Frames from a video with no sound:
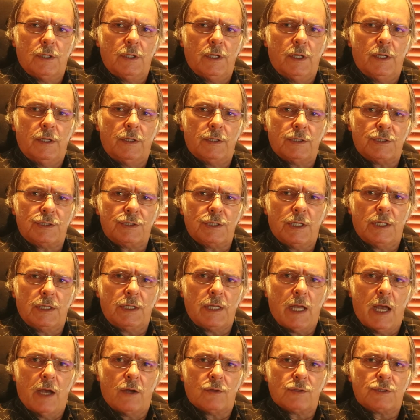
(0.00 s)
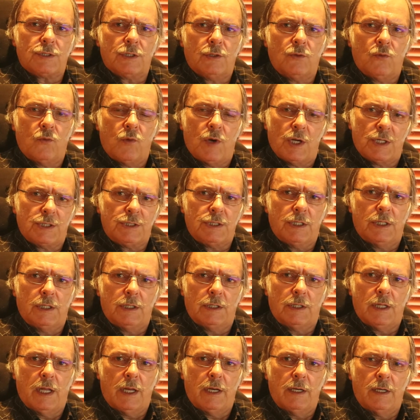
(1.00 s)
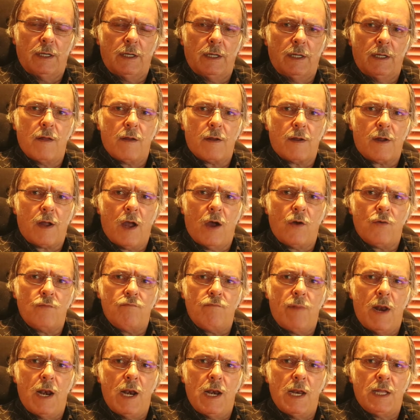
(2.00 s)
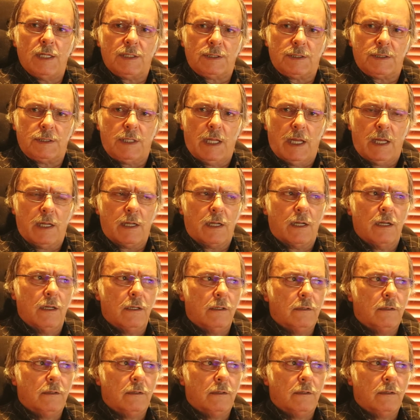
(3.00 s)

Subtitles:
in the shit house in Washington go ballistic.